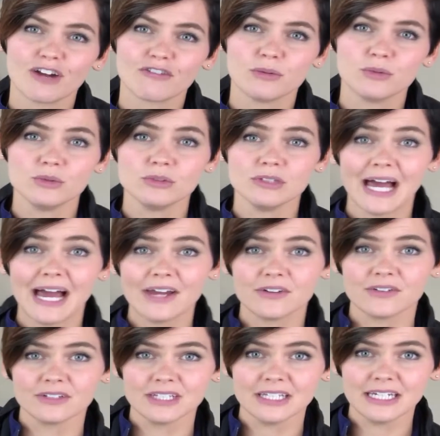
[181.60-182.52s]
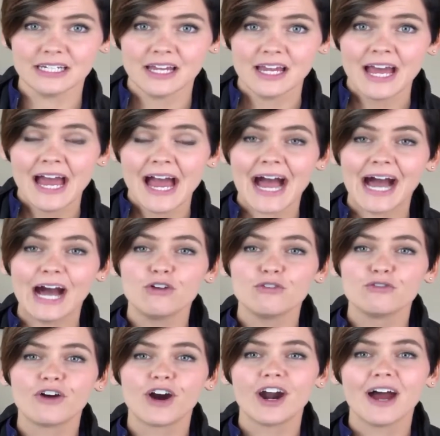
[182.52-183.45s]
from you laterally? How
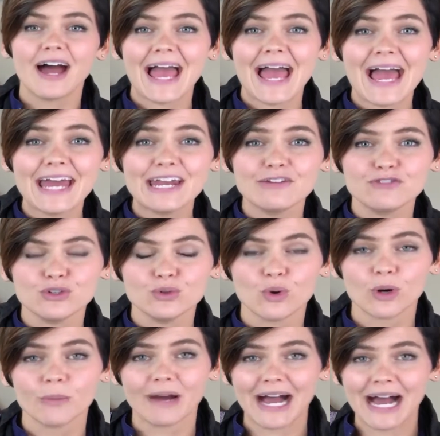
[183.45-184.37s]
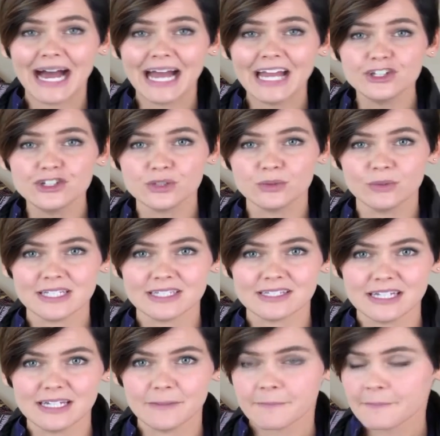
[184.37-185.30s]
far ahead of you or behind you is
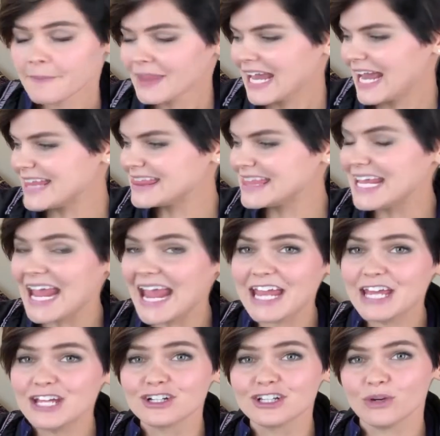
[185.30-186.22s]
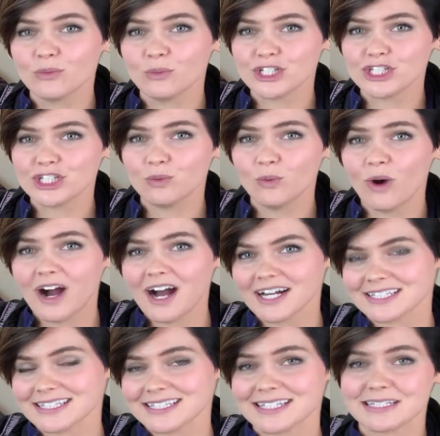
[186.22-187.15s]
he? At the angle at which he
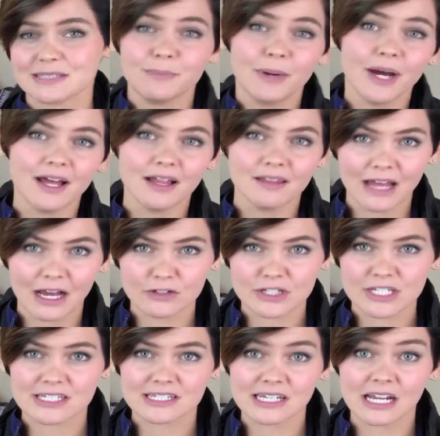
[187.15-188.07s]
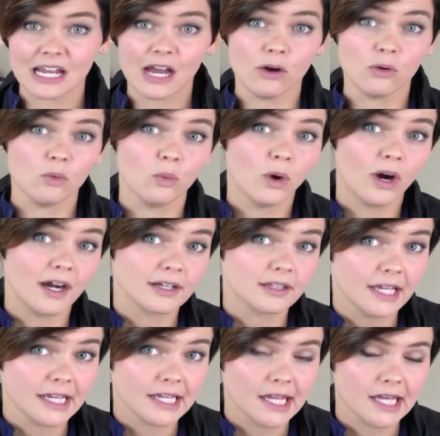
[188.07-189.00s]
walks, is his butt allowed to stick out and walk
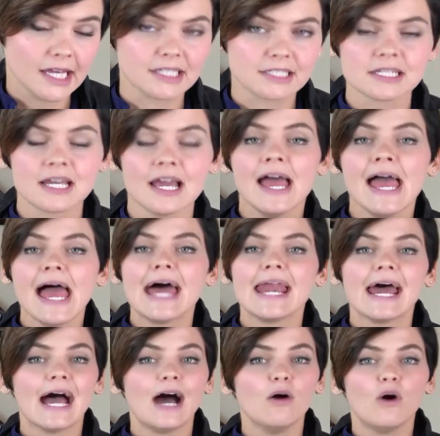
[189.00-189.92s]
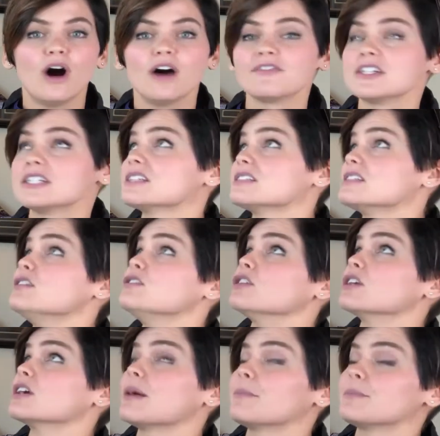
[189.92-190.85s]
like this? And how often does he
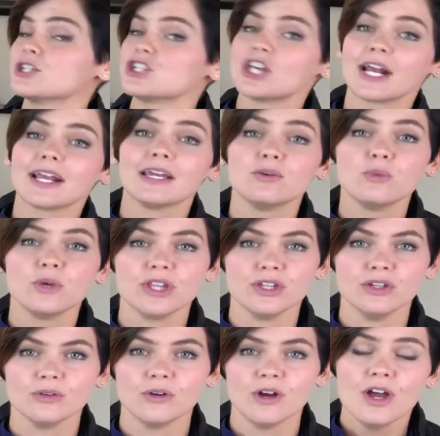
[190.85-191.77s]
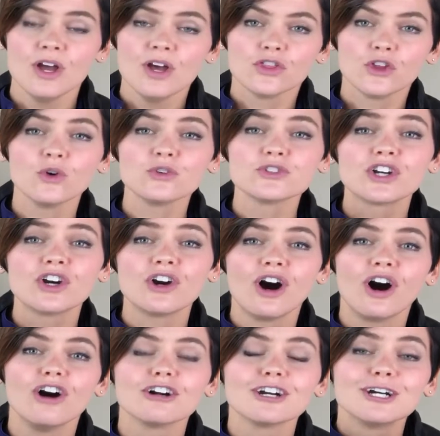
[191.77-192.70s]
look up to check in with you? Those are
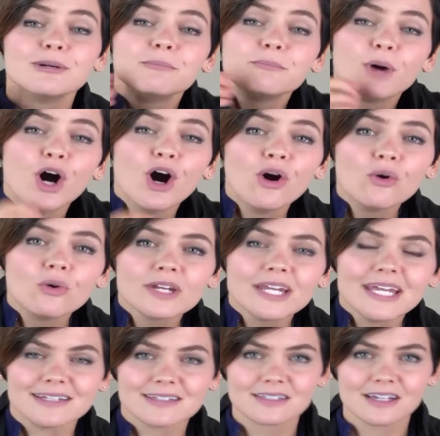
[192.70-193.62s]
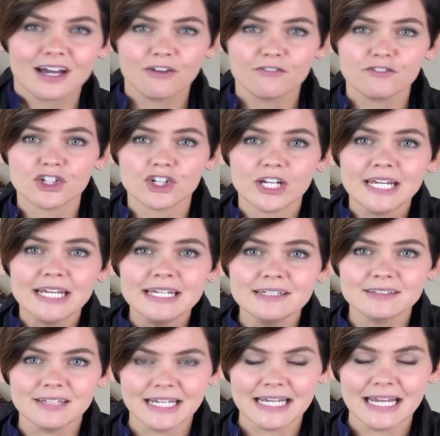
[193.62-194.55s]
all components of your
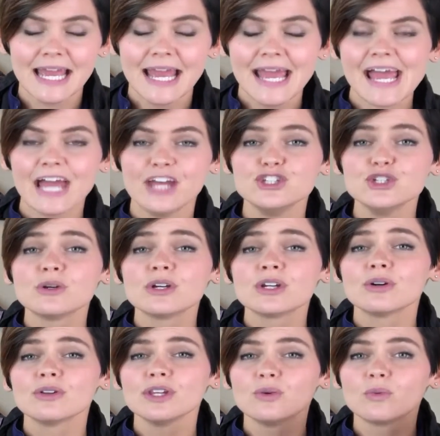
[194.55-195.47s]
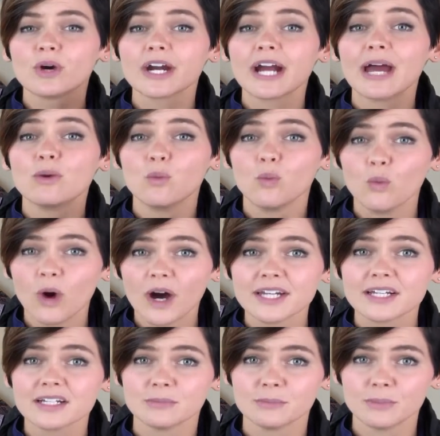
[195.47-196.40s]
heeling, and you can only work on
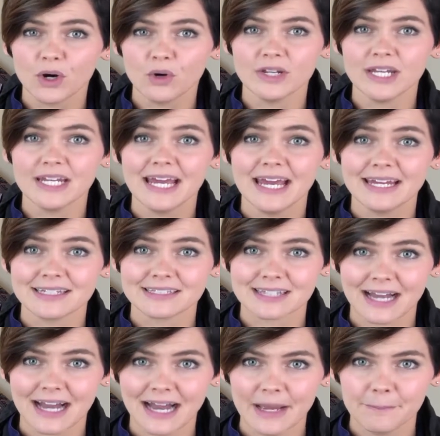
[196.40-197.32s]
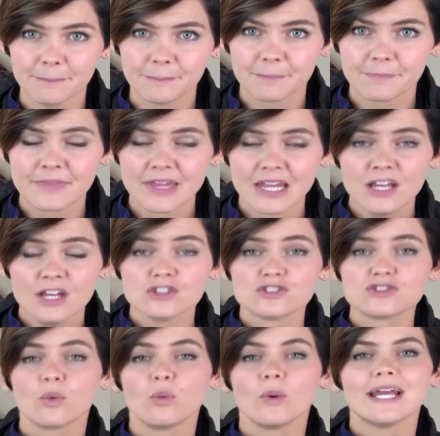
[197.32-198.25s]
one component at a time.
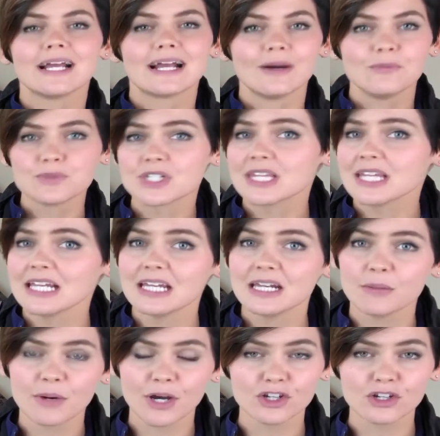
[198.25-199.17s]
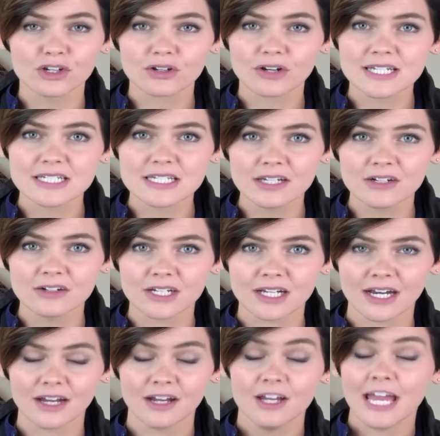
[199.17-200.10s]
So when it comes to thinking about your
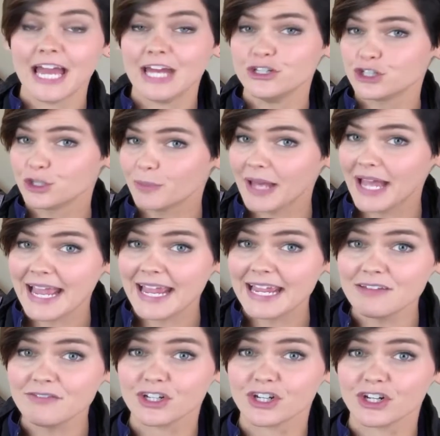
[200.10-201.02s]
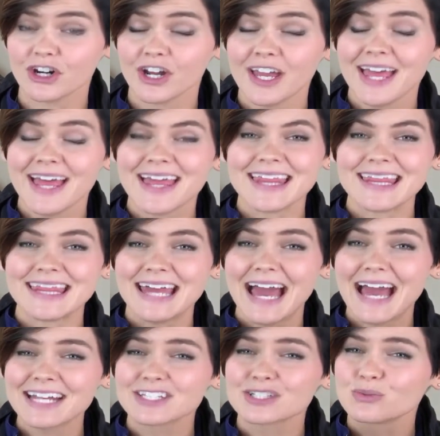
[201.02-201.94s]
criteria and your behavior,
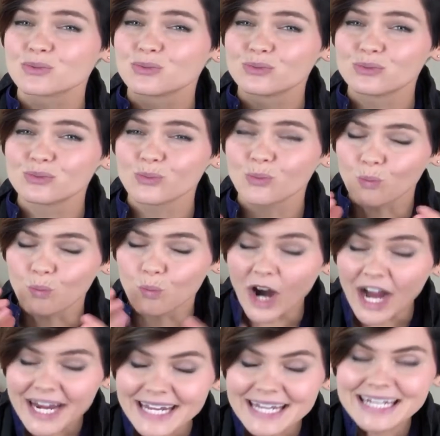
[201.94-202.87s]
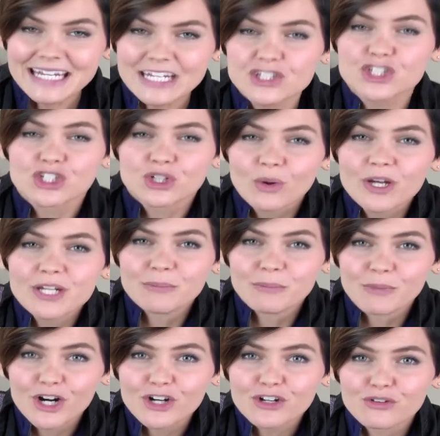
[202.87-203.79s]
what it is you're going to
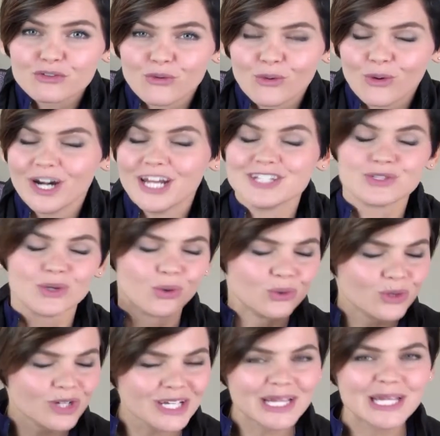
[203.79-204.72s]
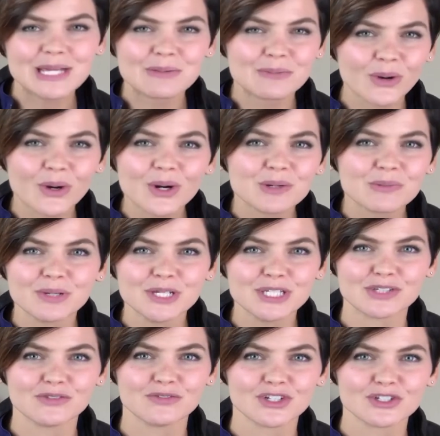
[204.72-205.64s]
mark for is a really important
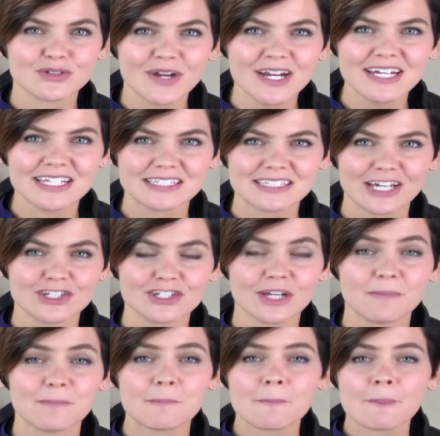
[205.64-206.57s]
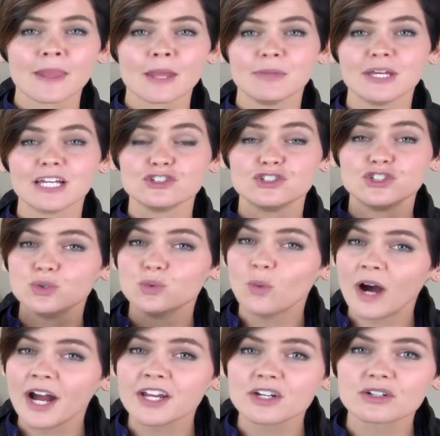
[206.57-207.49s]
piece of your training session, because you
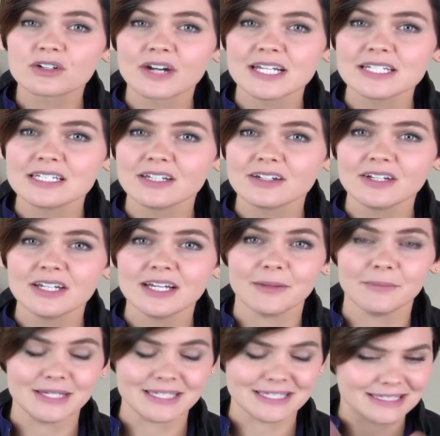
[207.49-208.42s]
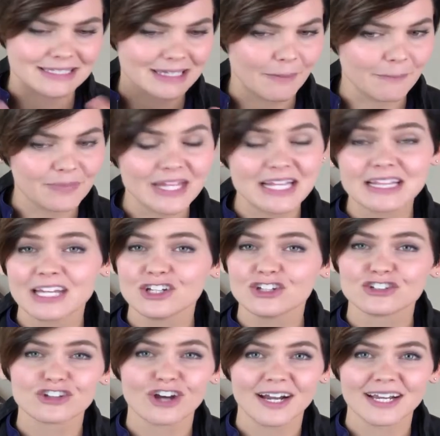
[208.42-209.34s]
want your criteria to be something that
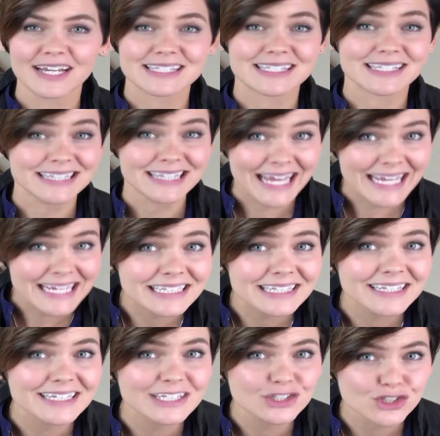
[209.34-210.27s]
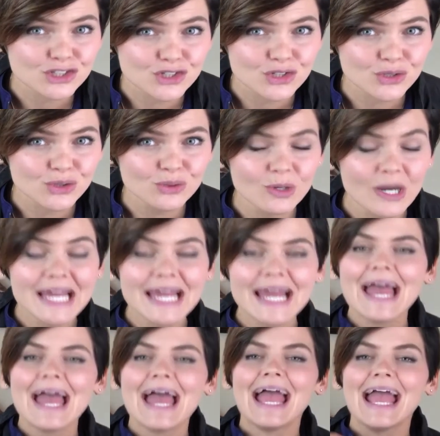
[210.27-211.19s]
your dog is likely to do,
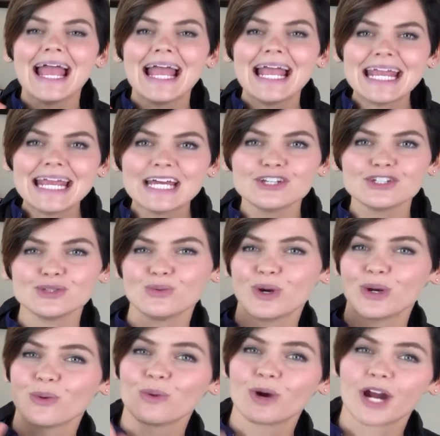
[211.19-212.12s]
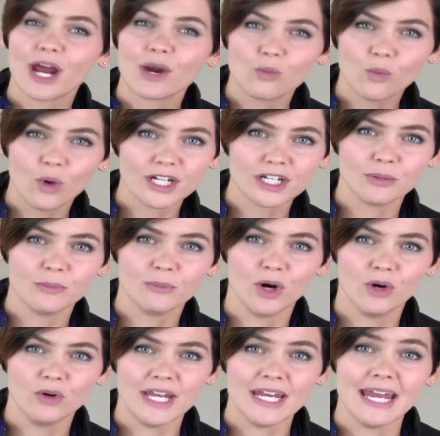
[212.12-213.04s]
and you want to work on one
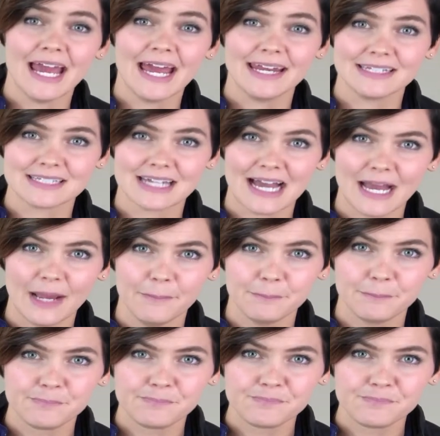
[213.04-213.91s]
component at a time.